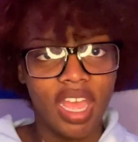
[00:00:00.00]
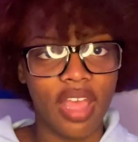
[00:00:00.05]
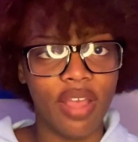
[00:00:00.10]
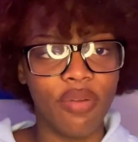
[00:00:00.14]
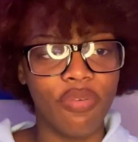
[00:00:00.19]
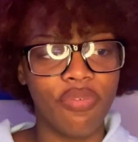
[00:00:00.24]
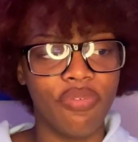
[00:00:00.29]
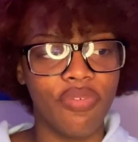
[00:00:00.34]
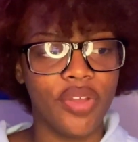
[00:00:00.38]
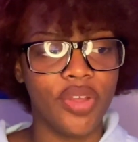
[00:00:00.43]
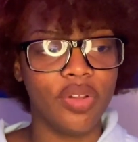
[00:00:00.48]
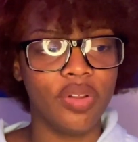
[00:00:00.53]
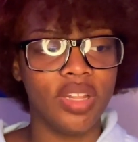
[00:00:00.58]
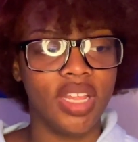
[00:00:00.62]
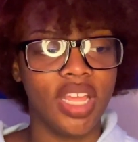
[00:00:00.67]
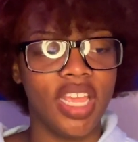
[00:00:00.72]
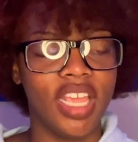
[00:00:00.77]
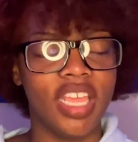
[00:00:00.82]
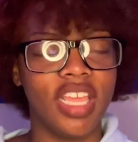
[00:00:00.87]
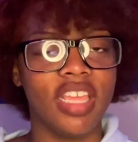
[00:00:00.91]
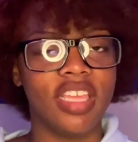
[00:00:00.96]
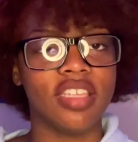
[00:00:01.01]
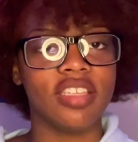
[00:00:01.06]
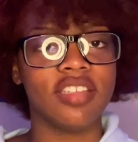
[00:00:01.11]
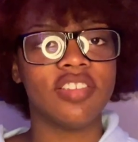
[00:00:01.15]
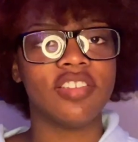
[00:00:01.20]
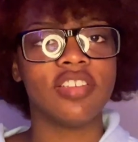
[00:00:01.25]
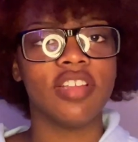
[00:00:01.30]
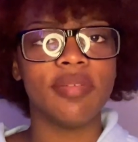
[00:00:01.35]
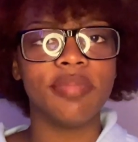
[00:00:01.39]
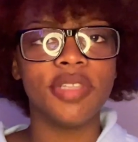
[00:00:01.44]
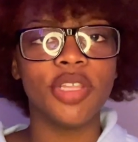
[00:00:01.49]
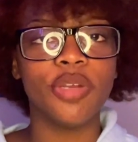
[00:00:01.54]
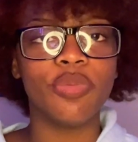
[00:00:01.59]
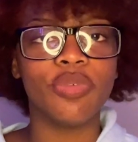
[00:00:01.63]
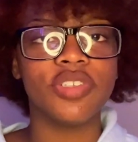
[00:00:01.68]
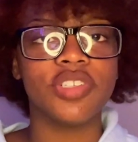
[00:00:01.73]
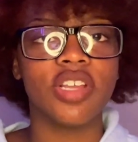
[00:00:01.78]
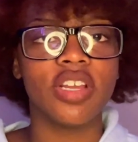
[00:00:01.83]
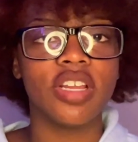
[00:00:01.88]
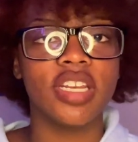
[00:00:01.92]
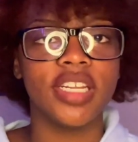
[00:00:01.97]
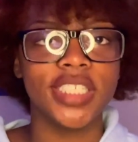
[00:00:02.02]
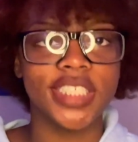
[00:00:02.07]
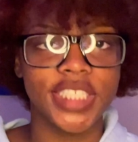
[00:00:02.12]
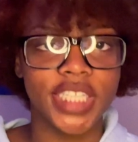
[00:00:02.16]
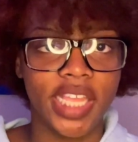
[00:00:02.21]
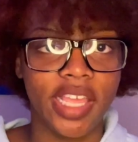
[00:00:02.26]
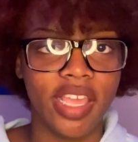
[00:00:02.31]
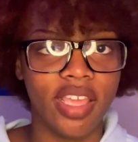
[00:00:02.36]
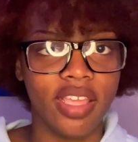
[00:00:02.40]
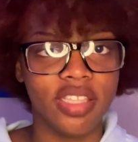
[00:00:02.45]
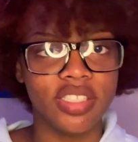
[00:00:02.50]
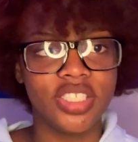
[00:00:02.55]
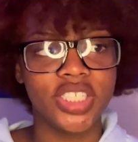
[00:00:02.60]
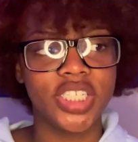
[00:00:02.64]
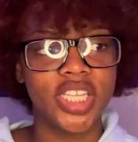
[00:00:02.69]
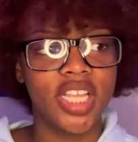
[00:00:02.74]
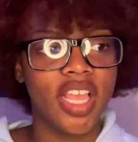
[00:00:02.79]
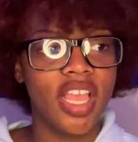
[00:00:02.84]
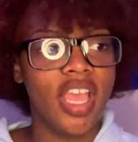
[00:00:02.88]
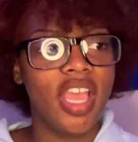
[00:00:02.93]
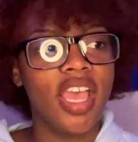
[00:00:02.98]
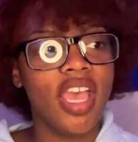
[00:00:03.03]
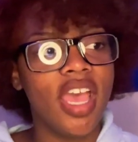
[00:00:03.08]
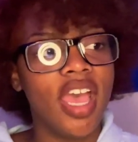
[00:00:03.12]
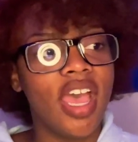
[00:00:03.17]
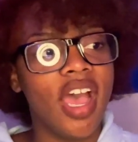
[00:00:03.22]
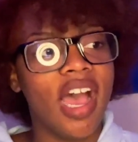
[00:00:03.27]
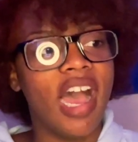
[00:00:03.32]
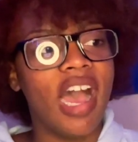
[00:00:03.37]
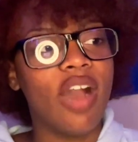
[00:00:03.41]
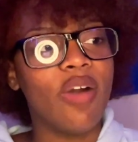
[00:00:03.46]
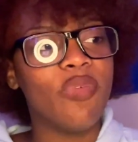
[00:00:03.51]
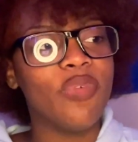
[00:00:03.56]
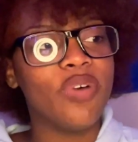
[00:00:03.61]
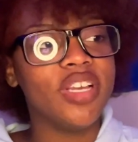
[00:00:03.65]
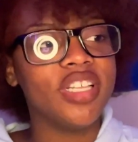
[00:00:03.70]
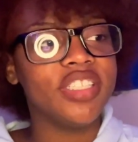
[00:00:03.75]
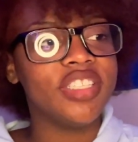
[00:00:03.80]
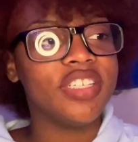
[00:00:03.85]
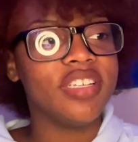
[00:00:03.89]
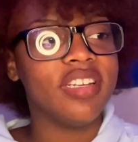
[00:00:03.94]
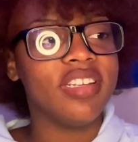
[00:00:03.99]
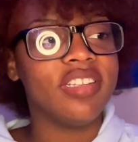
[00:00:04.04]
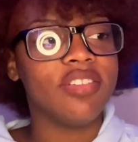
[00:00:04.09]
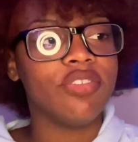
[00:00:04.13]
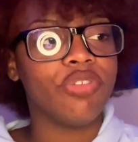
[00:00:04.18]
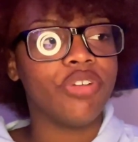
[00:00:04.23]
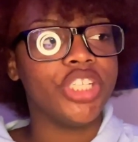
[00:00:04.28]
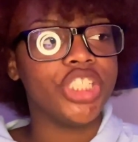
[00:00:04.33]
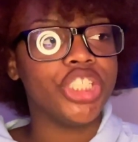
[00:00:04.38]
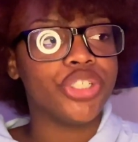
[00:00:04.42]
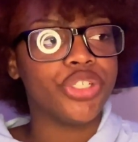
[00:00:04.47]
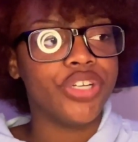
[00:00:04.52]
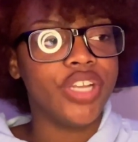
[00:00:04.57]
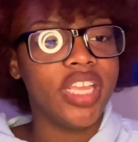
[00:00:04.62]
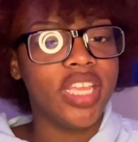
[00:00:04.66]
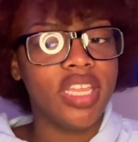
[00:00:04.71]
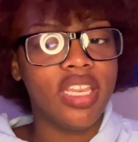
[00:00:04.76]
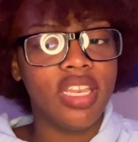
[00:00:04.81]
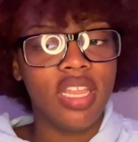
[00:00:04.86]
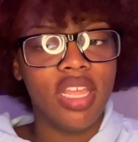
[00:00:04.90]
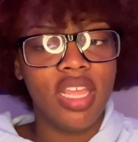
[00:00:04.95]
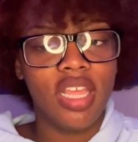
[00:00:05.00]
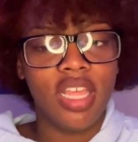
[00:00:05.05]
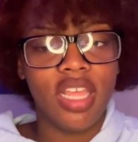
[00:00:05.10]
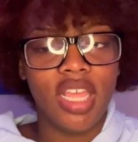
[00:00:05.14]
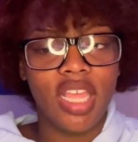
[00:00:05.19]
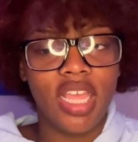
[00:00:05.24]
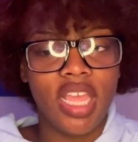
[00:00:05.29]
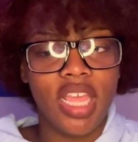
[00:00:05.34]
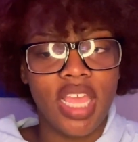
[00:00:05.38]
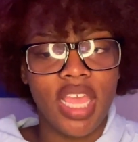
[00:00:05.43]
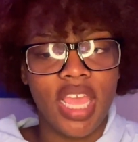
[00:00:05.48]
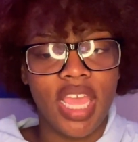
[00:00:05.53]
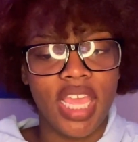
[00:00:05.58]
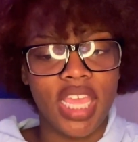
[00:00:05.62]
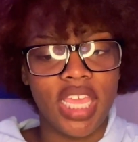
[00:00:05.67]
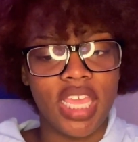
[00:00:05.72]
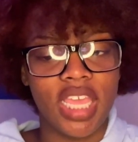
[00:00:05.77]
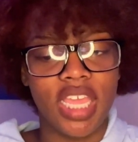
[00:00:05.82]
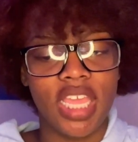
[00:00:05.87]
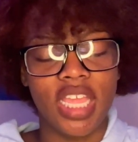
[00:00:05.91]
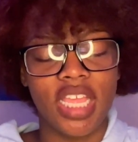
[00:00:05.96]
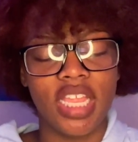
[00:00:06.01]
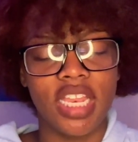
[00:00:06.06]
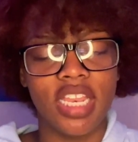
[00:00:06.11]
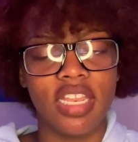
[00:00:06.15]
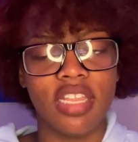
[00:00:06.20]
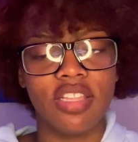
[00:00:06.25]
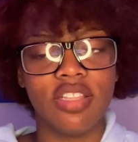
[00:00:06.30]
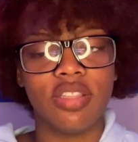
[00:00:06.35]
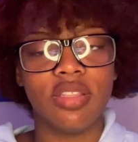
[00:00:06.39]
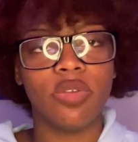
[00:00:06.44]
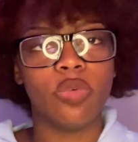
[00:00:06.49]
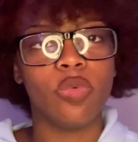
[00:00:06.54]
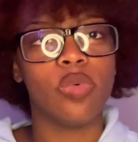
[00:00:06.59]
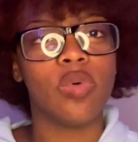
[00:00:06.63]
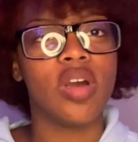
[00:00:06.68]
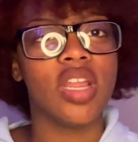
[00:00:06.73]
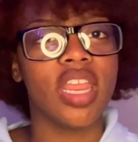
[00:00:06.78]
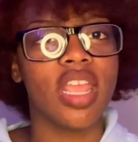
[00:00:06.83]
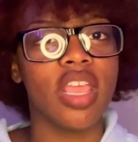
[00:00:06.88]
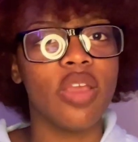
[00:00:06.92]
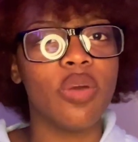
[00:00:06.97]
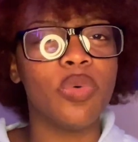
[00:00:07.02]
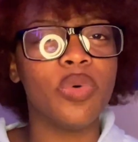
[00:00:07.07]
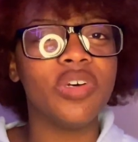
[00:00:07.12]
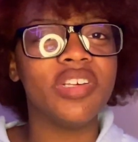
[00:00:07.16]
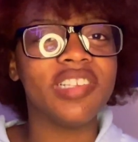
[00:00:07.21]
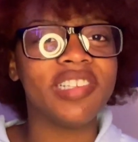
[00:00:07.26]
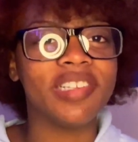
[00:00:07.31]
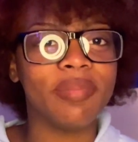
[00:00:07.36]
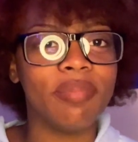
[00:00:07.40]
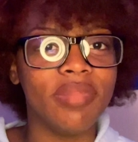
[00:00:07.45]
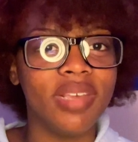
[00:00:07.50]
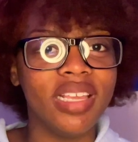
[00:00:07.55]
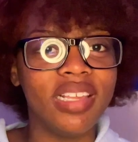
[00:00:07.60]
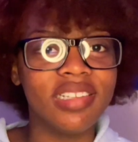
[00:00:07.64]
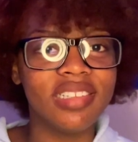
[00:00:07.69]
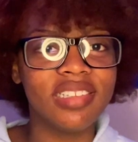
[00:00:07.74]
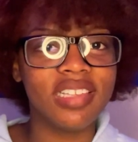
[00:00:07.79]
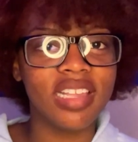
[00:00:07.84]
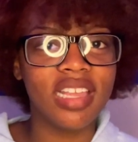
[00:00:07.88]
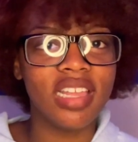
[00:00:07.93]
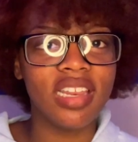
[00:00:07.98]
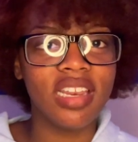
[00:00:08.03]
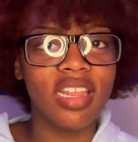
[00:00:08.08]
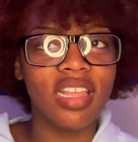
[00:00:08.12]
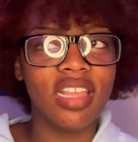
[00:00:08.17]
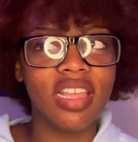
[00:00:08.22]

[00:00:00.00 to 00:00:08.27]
I felt like something was gonna change. I went to this retreat, and what it was missing,